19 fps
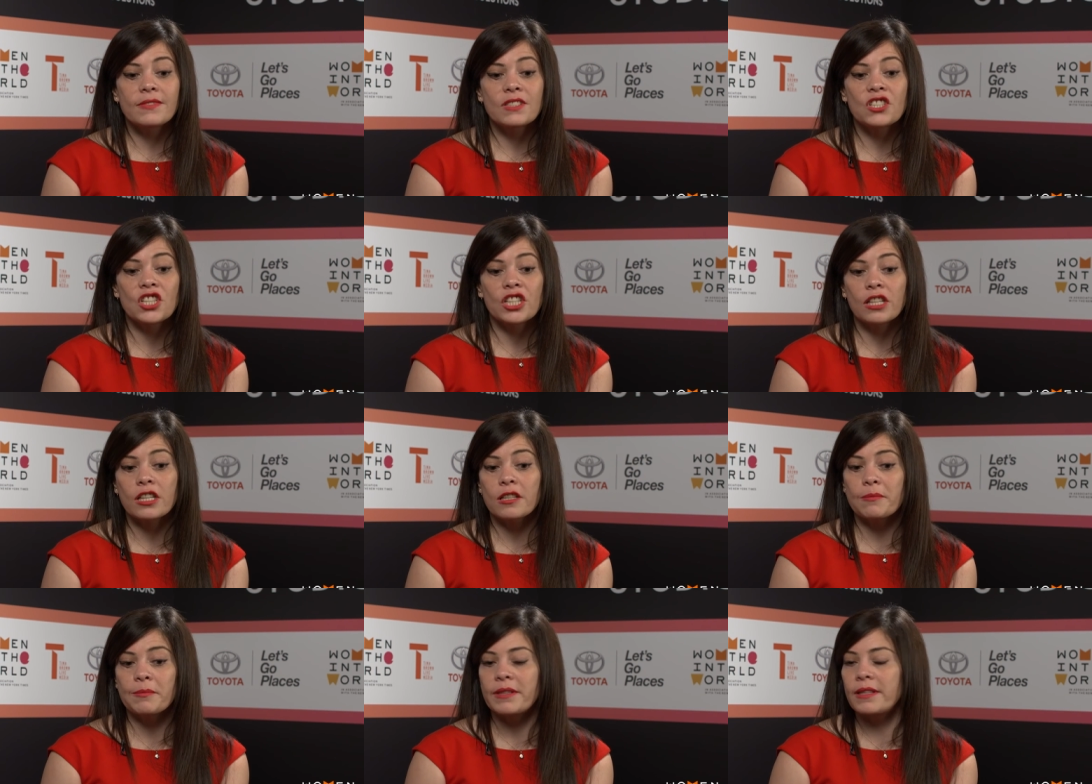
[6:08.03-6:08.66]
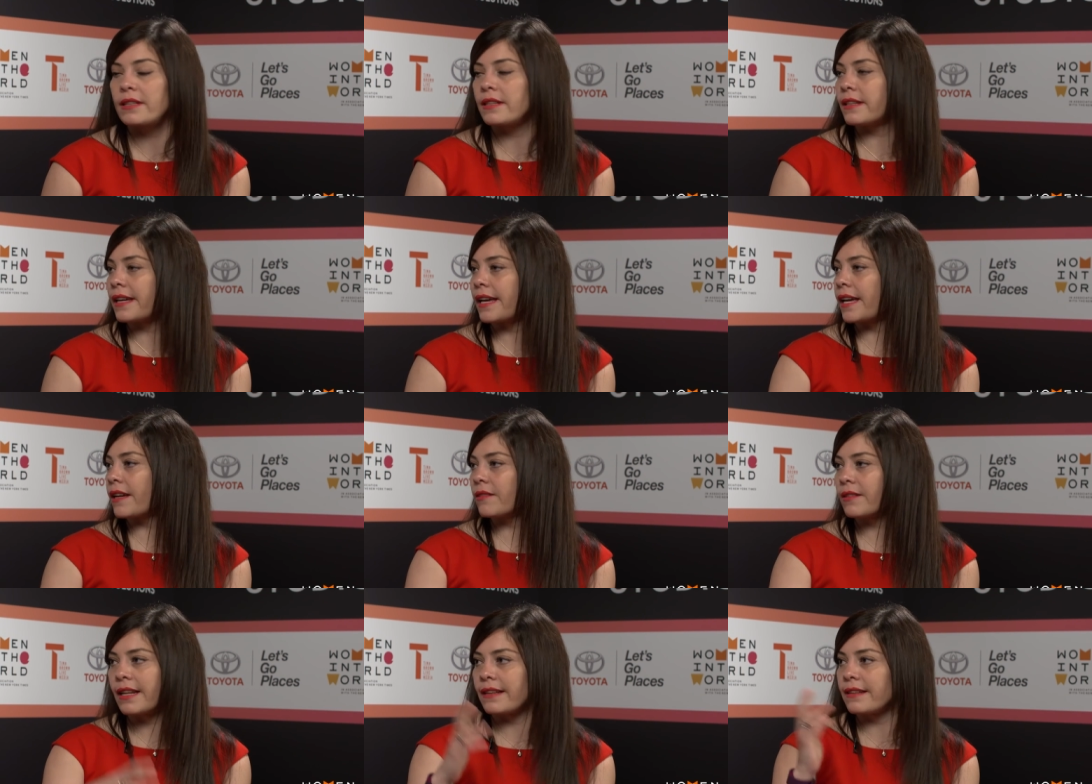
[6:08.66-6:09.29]
She kicked me
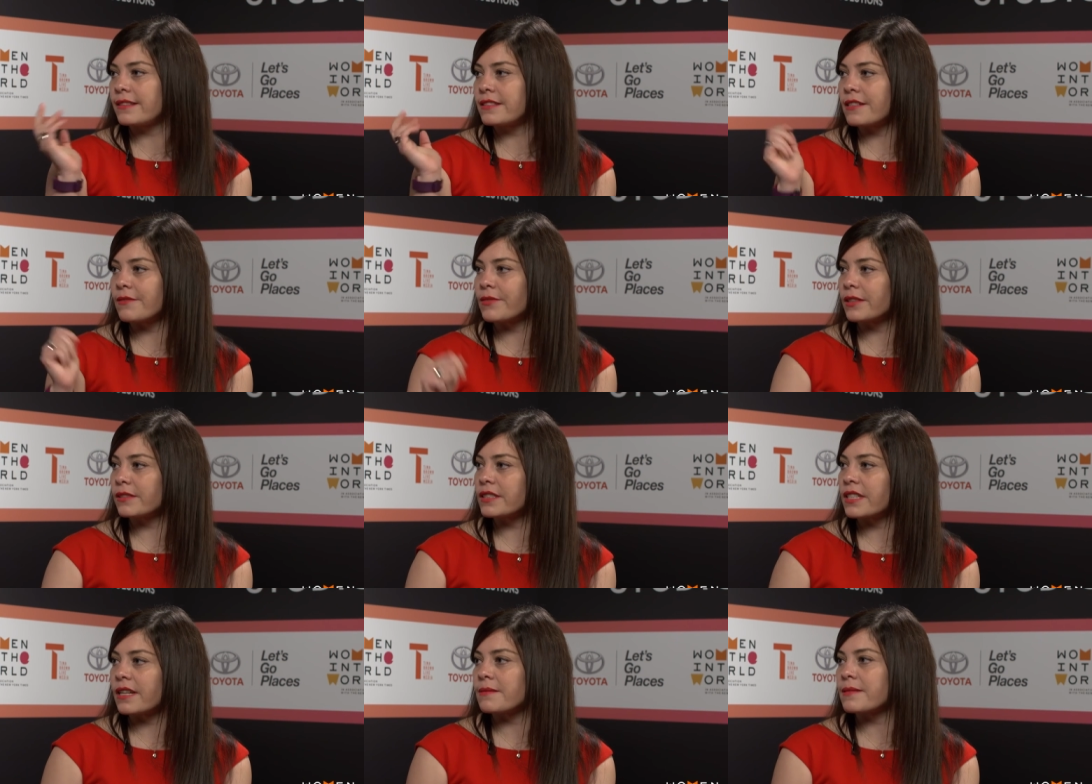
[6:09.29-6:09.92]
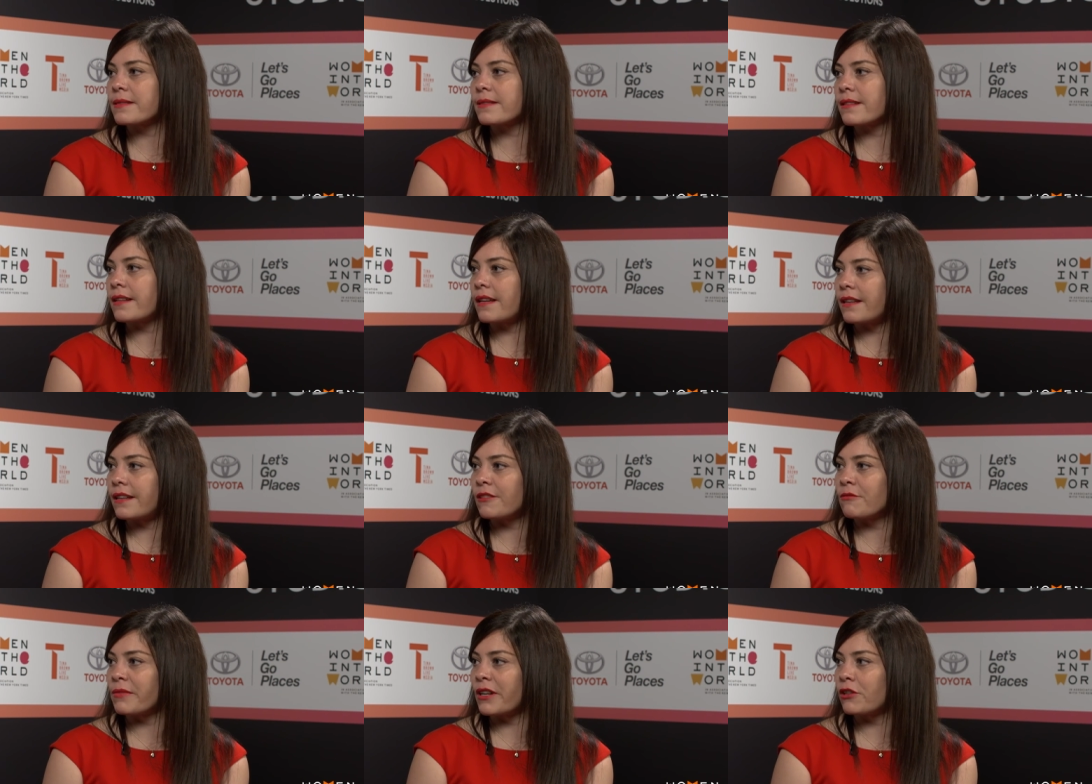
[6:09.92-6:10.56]
out like several times
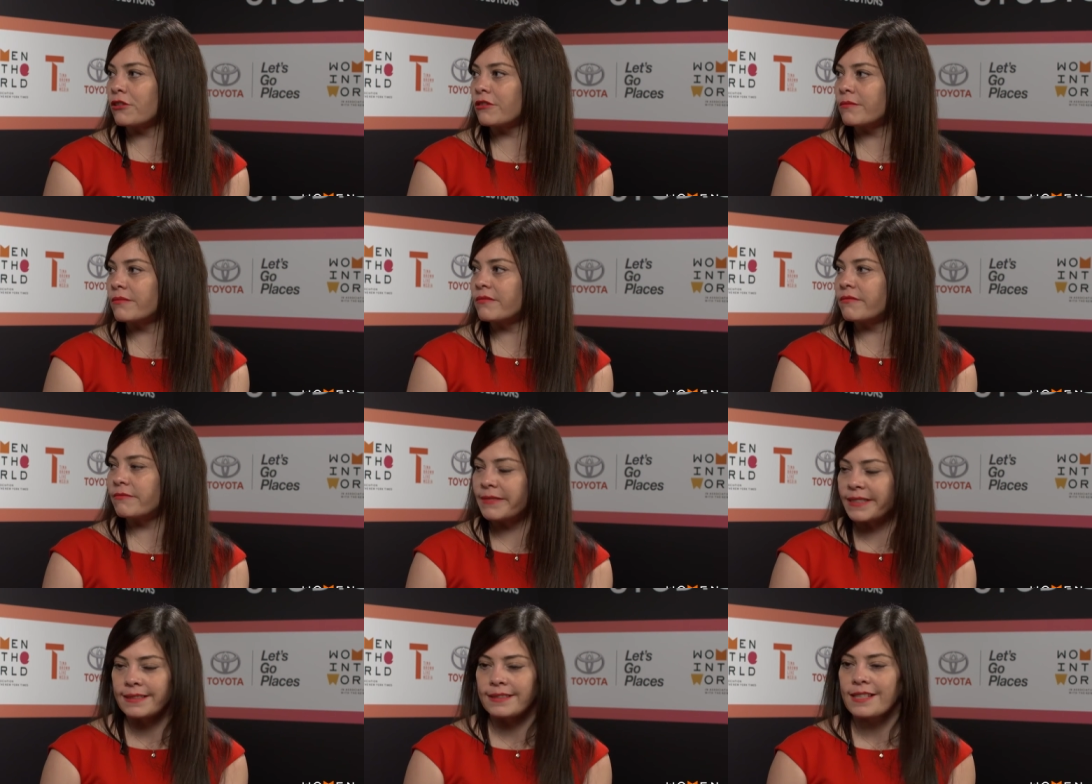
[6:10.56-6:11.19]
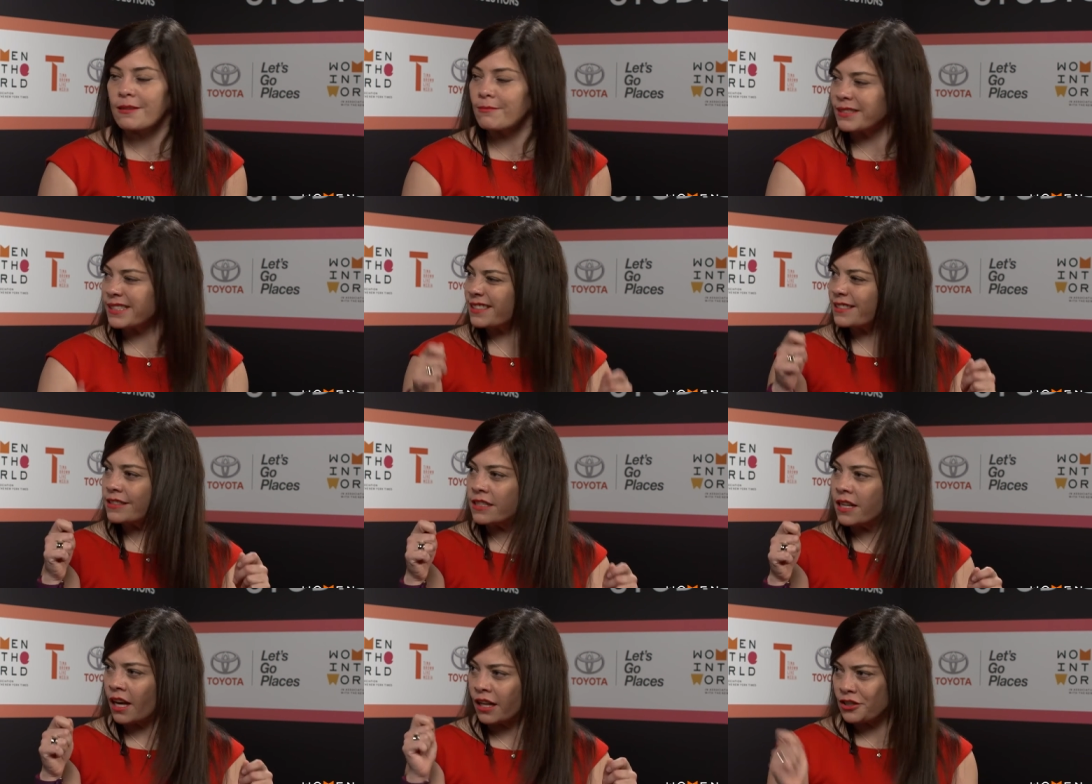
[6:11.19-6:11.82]
out of my home because I was
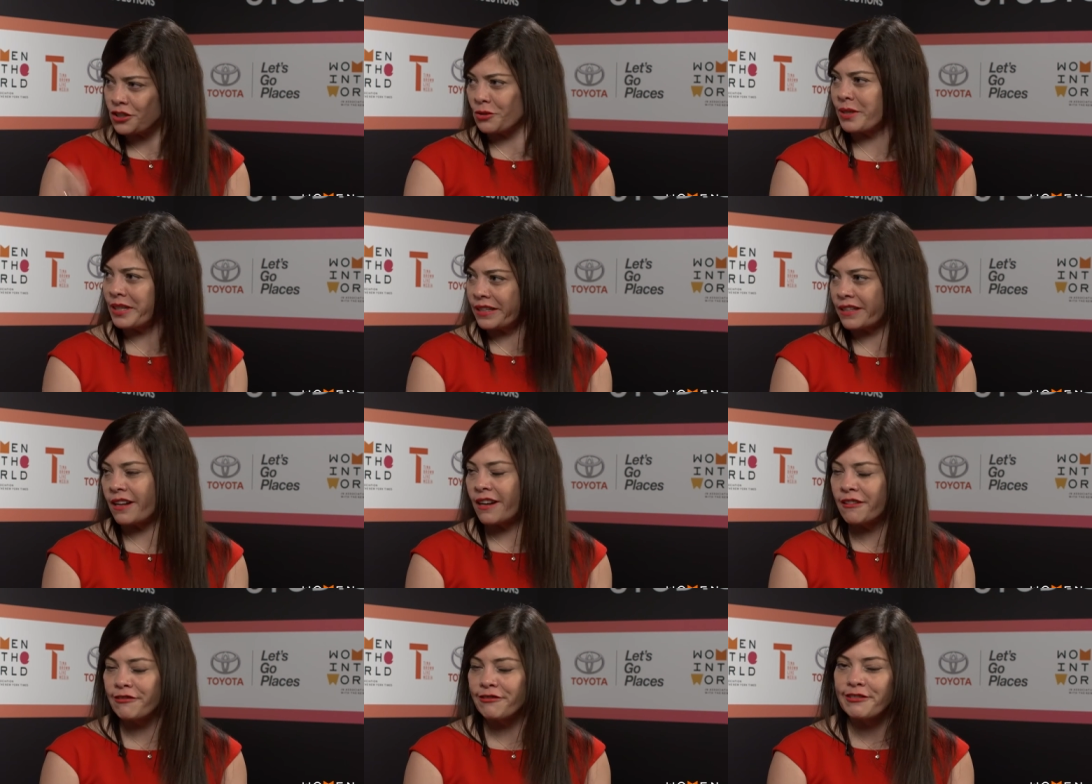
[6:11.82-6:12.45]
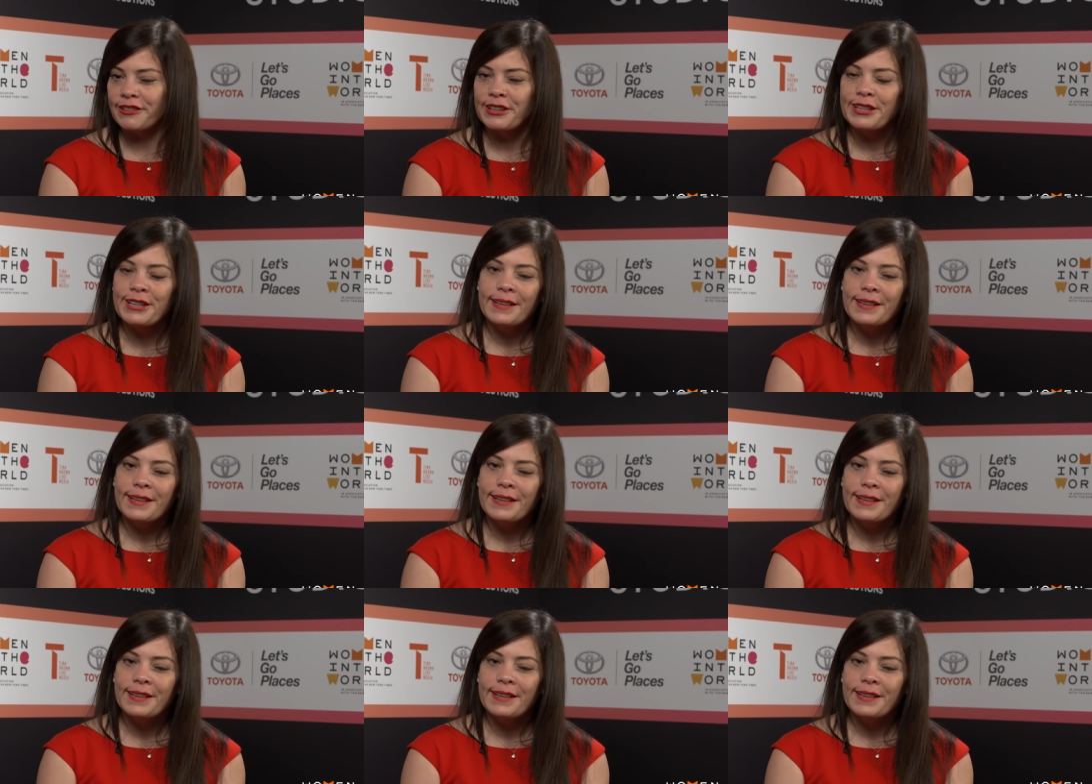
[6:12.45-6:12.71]
not doing enough.